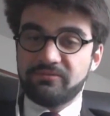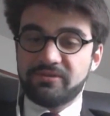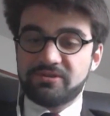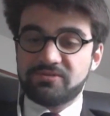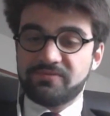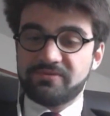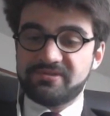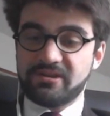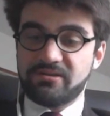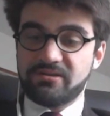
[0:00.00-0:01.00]
which was
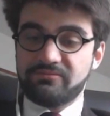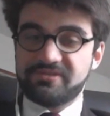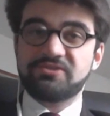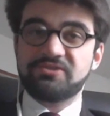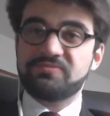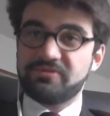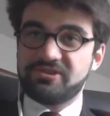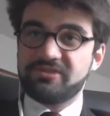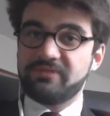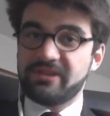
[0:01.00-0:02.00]
a research
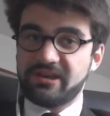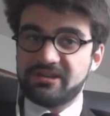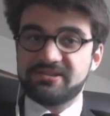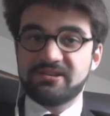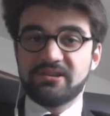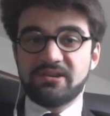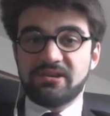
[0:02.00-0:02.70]
project we had